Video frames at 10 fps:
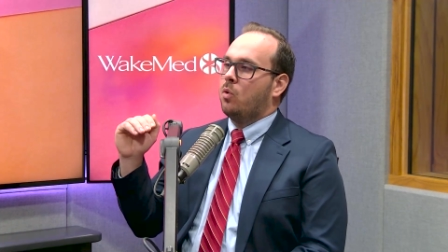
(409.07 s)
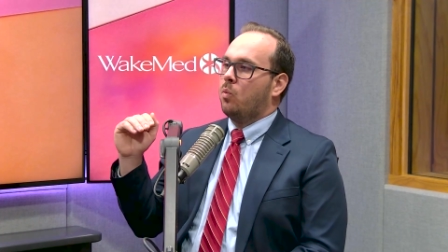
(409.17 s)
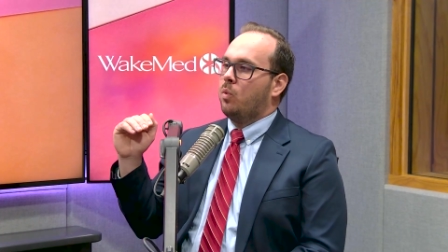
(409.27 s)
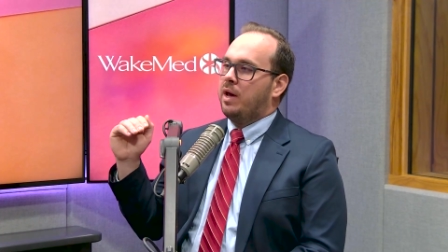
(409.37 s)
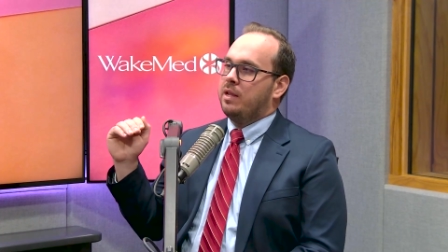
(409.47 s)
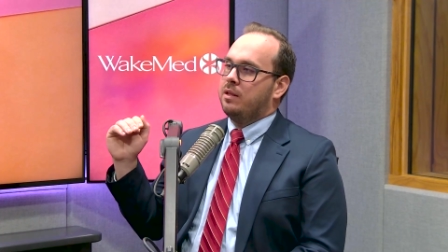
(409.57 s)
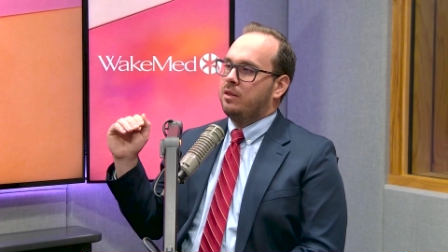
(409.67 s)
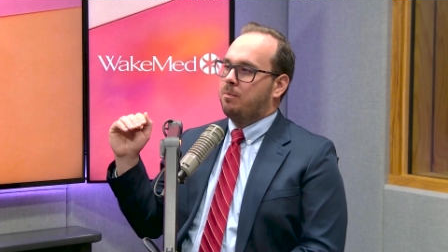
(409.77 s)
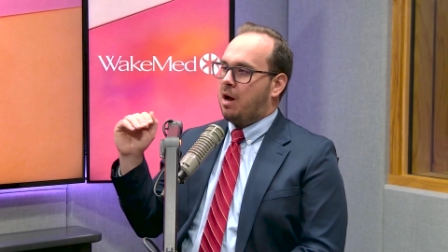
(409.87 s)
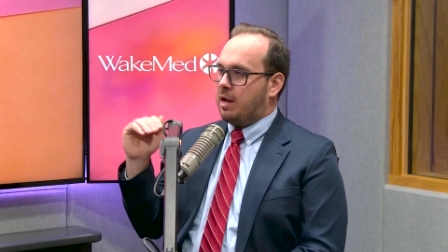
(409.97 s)
When
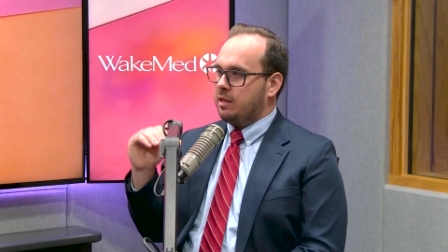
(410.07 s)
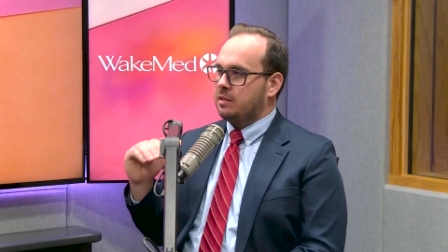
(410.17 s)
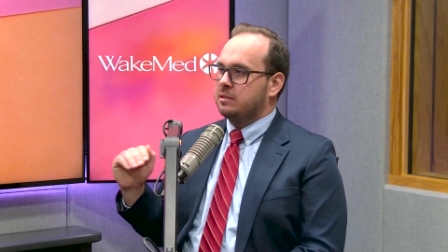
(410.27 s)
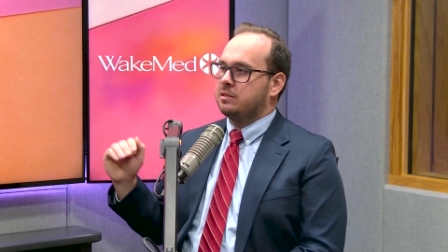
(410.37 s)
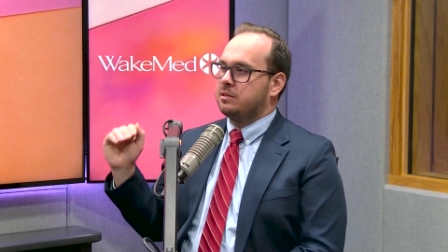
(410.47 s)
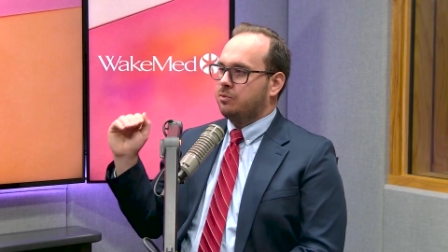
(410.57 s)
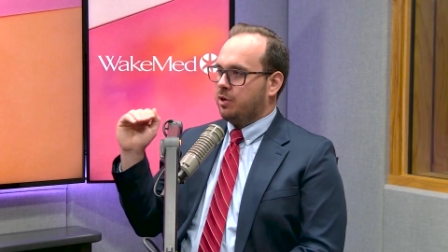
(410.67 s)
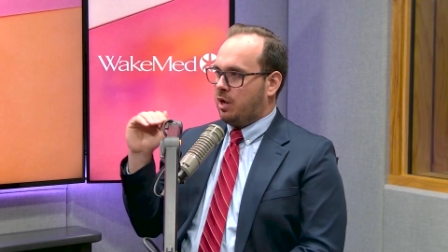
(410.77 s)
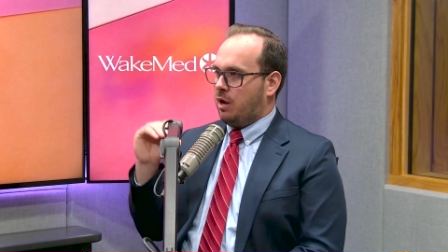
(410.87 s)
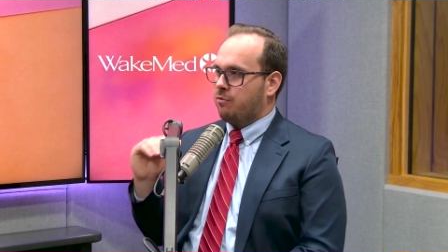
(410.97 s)
the body is
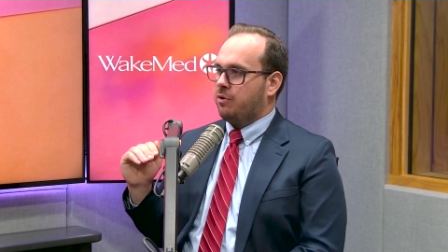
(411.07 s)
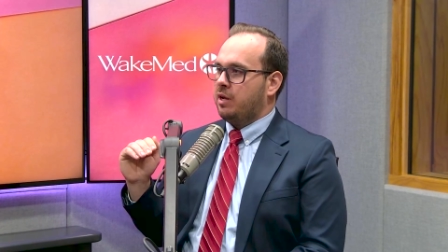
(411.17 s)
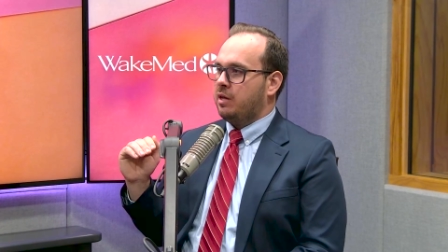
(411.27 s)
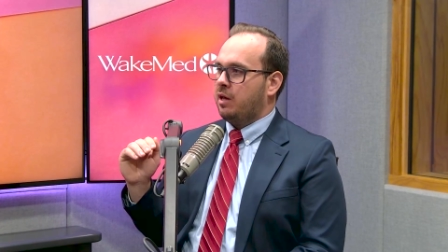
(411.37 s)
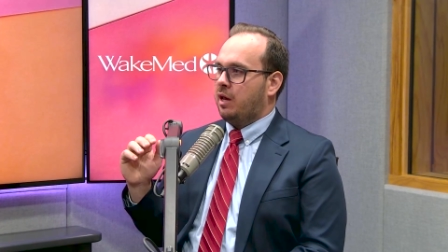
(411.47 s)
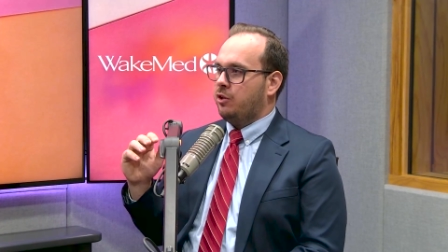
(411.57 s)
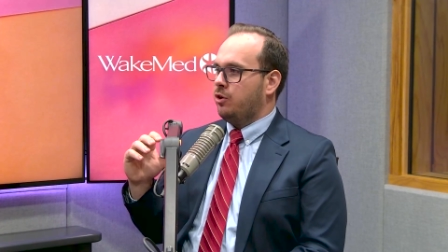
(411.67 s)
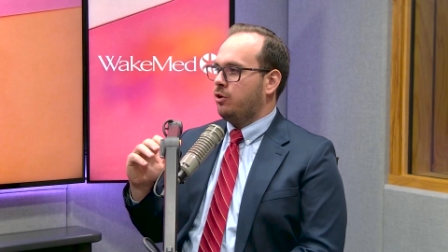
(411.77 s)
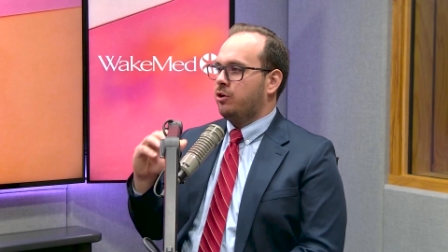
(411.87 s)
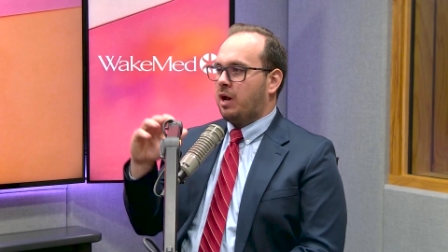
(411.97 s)
recovering
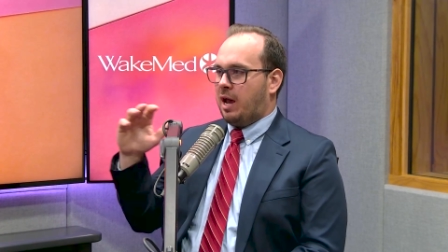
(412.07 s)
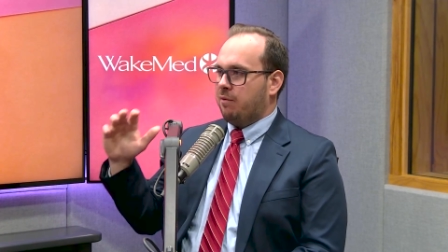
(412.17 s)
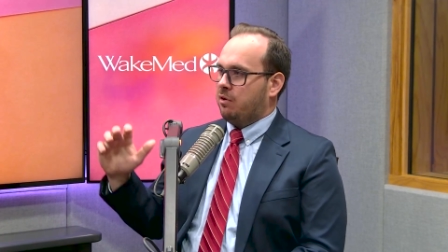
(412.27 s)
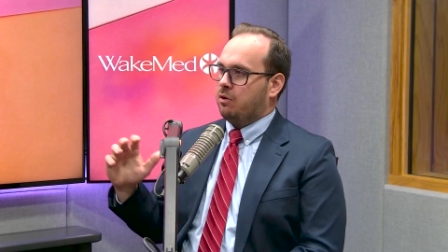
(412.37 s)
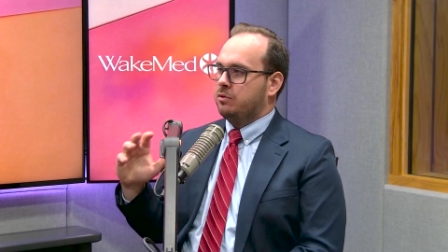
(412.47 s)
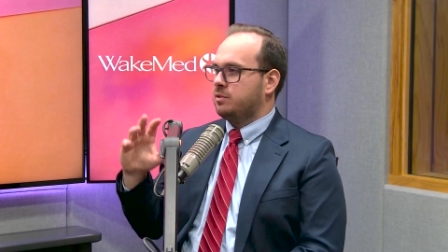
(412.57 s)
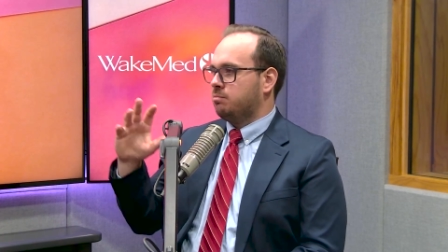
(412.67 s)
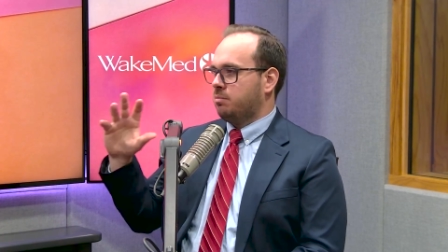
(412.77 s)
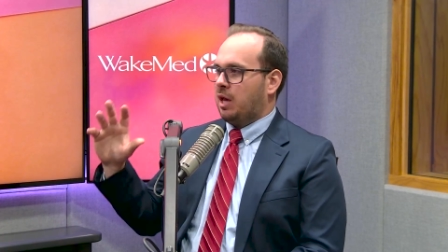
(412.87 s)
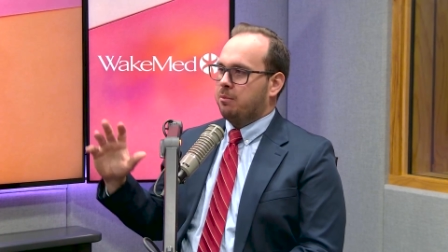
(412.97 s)
and you're not having all those
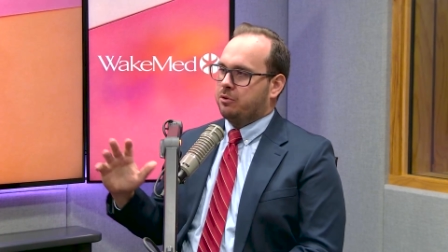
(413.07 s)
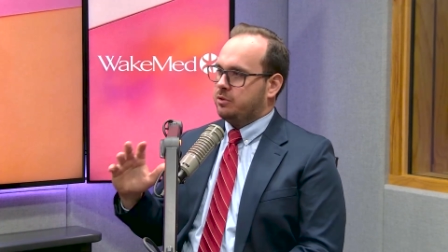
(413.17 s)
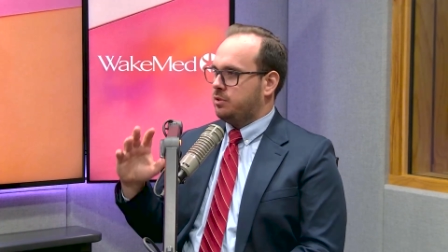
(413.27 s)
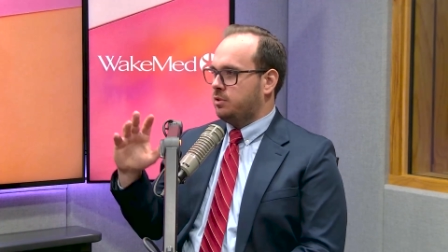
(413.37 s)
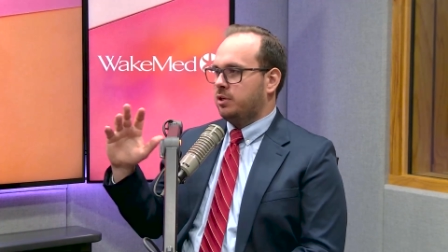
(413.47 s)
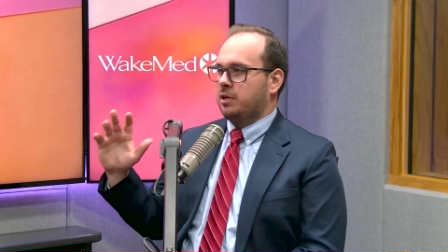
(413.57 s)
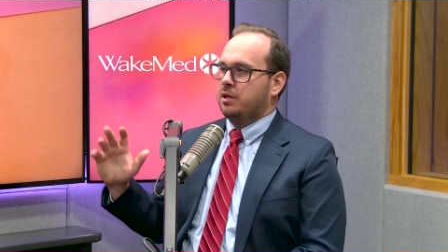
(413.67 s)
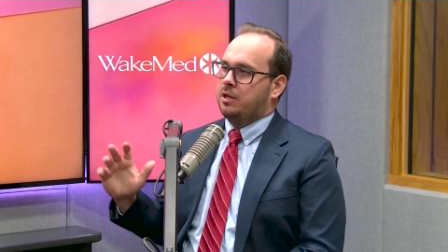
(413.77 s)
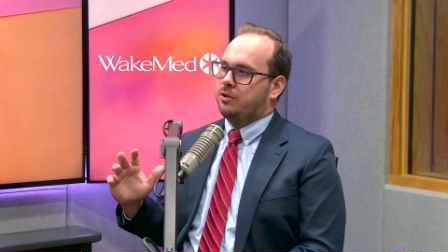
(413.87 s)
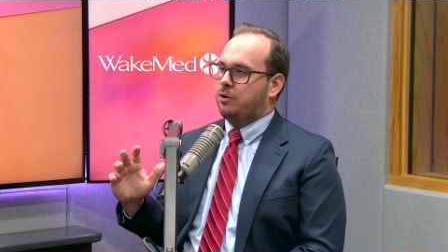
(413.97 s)
chemicals
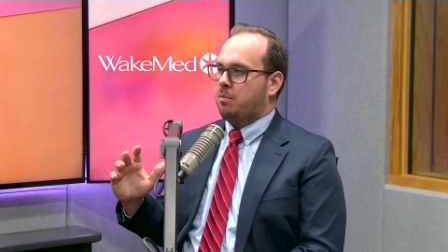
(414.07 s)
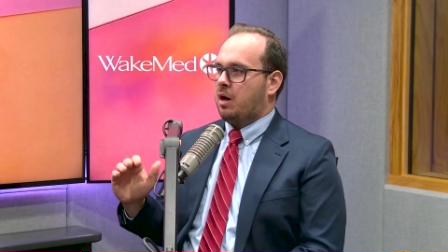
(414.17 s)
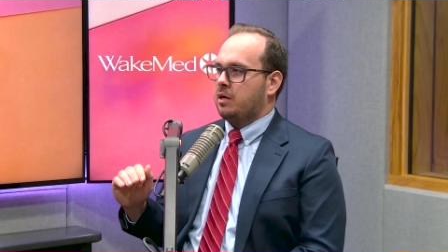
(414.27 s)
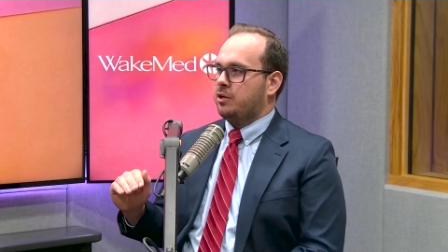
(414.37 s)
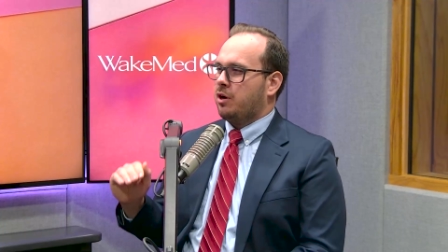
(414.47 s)
circulating through your body,